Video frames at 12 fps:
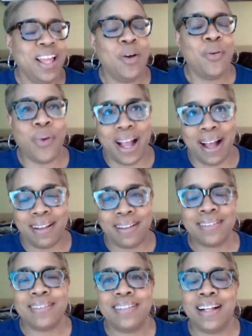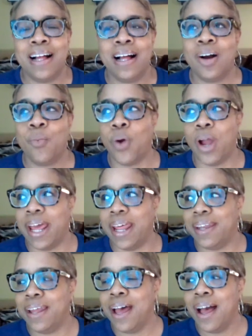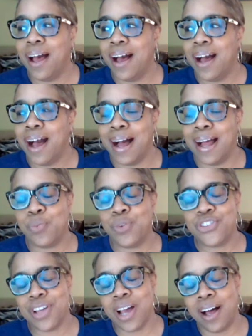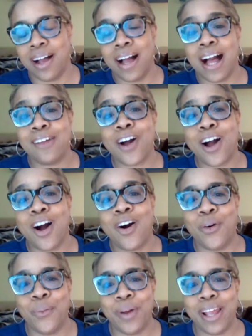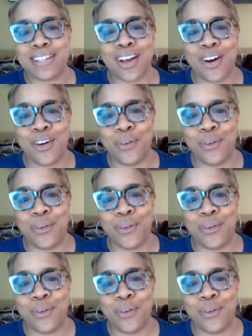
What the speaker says: Well, when I was young, I've always,